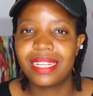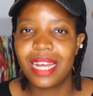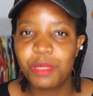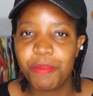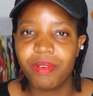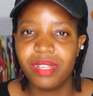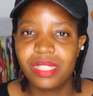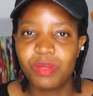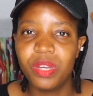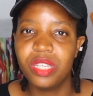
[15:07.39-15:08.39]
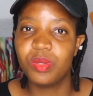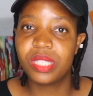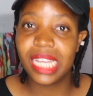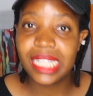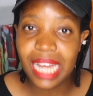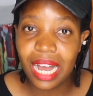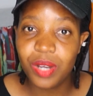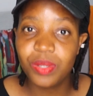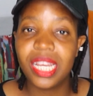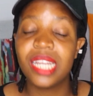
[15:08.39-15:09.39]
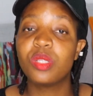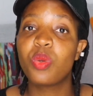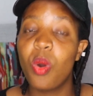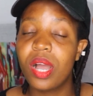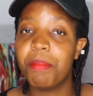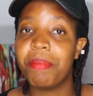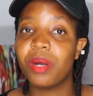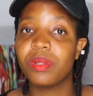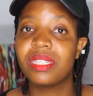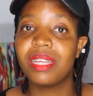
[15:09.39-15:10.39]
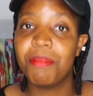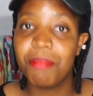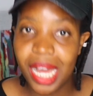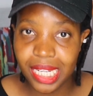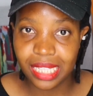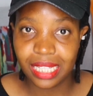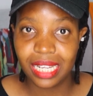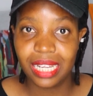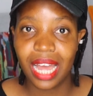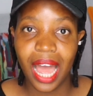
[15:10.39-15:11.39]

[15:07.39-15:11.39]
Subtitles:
transparency where you sit down and talk about money.